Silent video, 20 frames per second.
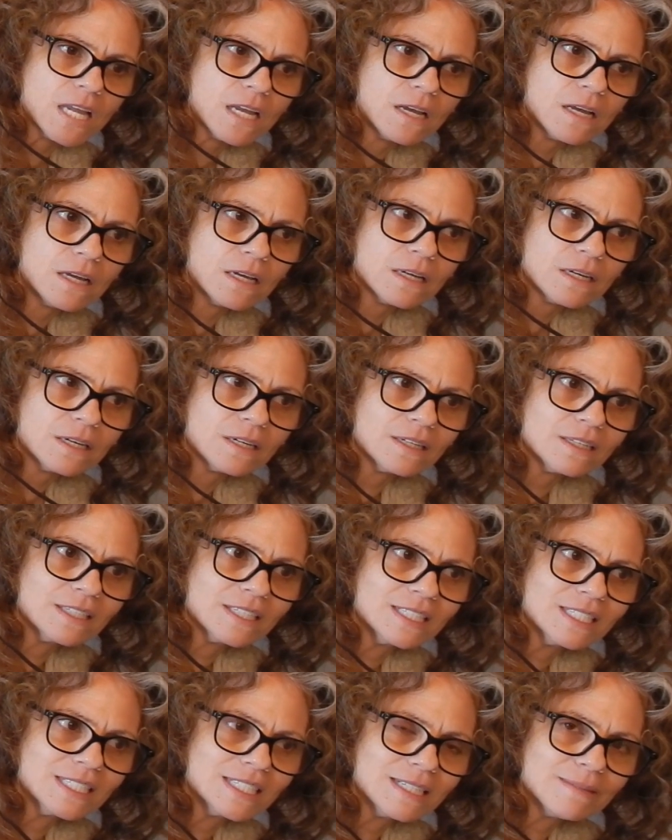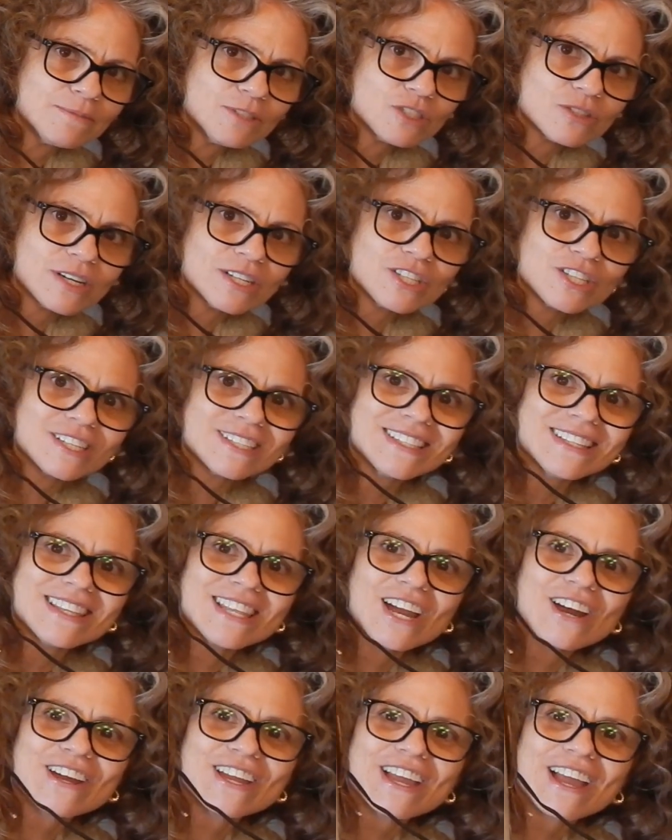Oh, stretching.
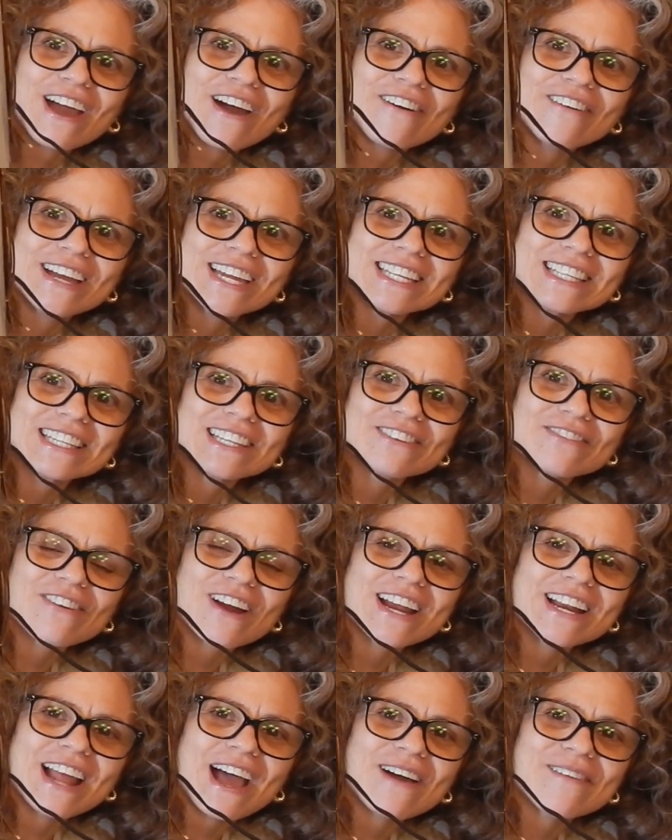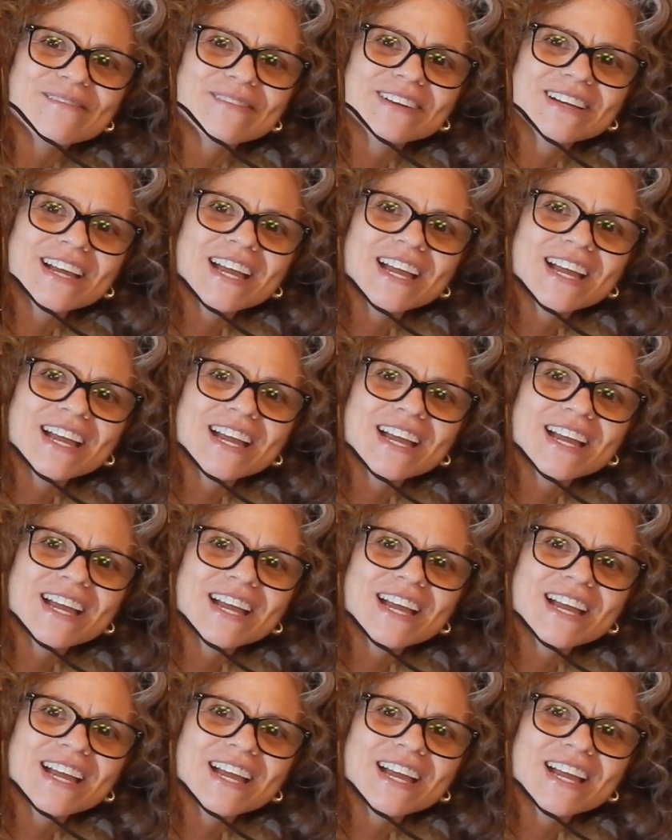There you go. It lit right up.